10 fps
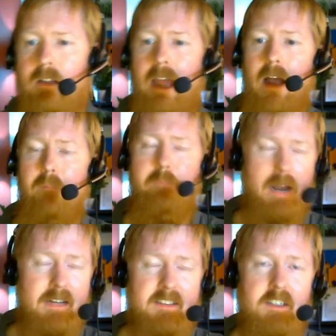But I
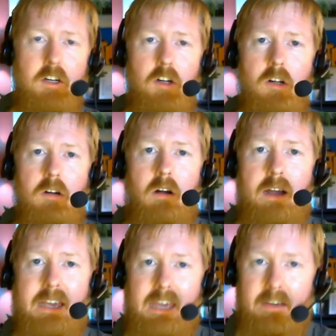still
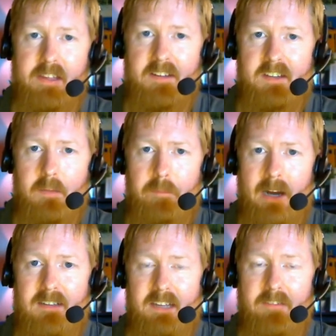give this to the Bucks
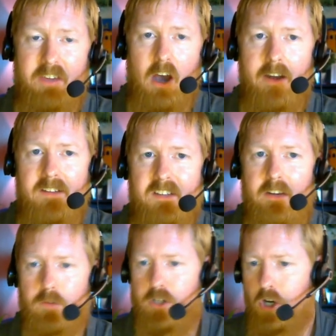if Giannis can
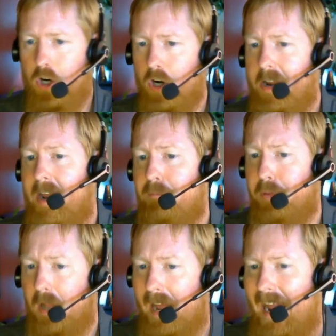return and
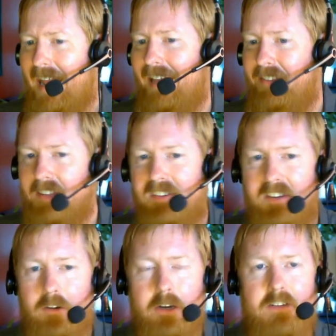play in this
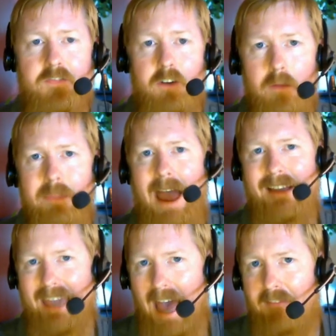series from that
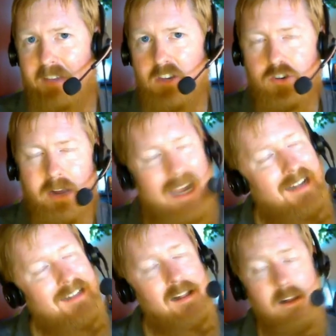calf injury,
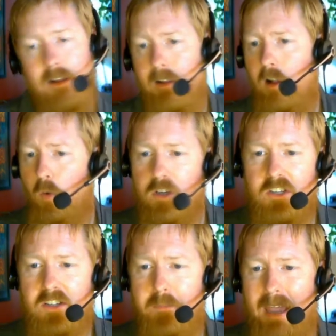which is a
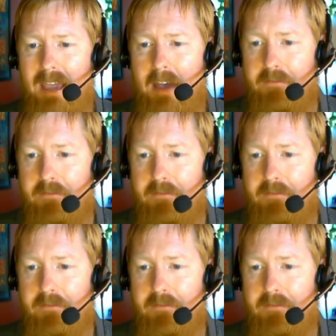big if.